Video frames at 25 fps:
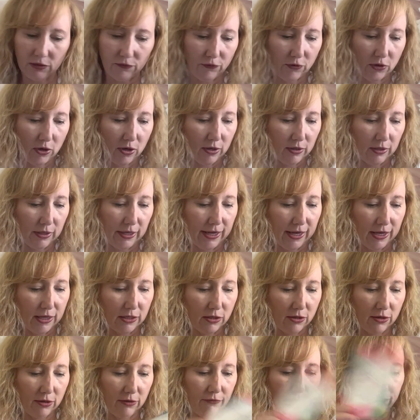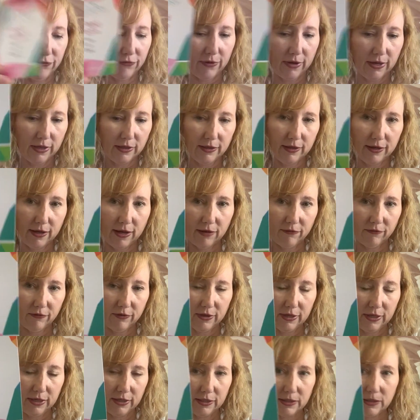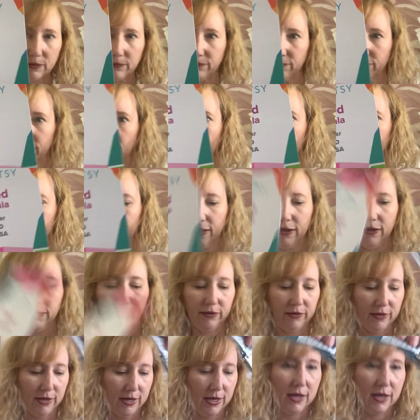for our lanyard. Fred got one as well.